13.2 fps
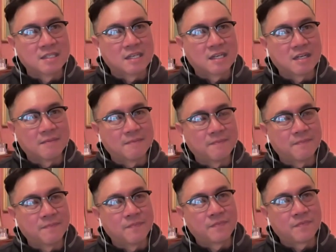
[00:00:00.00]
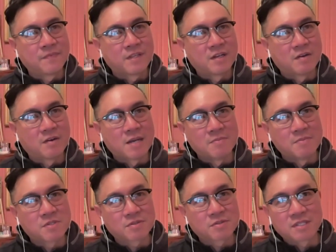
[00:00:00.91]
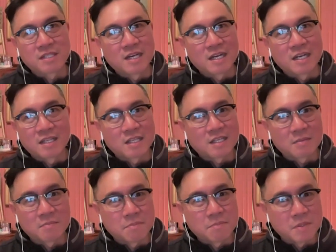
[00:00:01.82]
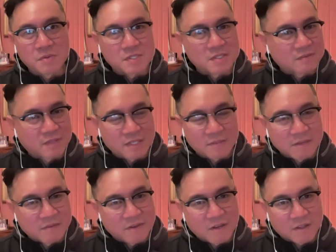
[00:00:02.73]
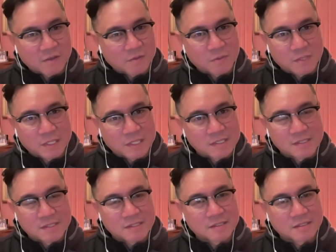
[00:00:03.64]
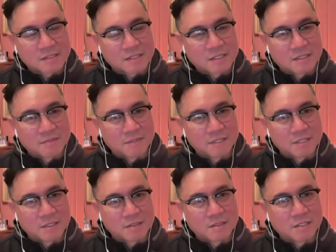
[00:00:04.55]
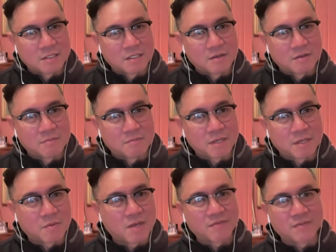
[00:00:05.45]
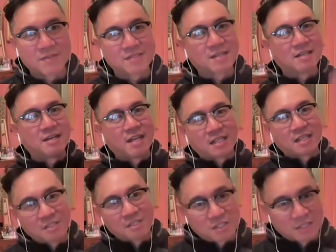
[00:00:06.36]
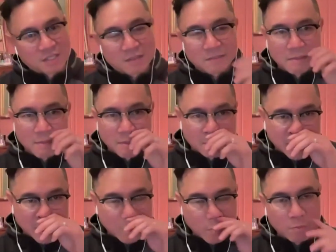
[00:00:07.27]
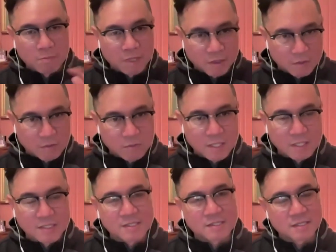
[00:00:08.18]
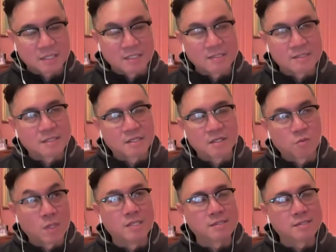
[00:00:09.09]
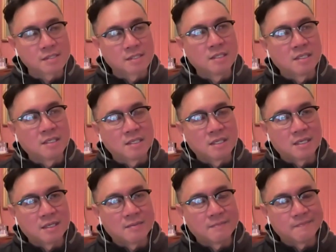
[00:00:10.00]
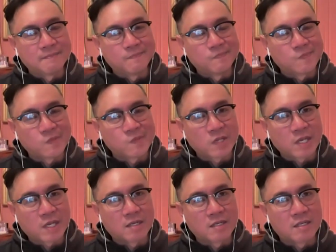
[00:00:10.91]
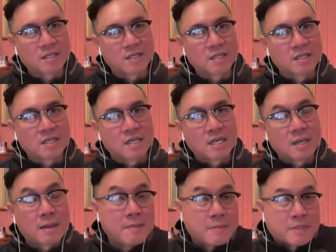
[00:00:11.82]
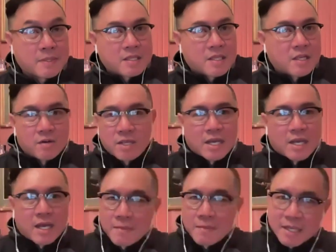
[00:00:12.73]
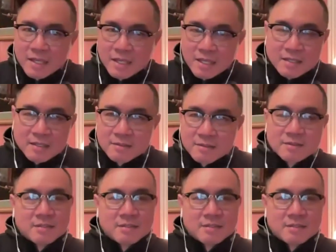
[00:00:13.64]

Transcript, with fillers: Um, you know i'm certainly not like abusive like my father was um and you know and my wife is not negligent like my my mother was is you know was um so yeah i mean but you know yeah i mean i think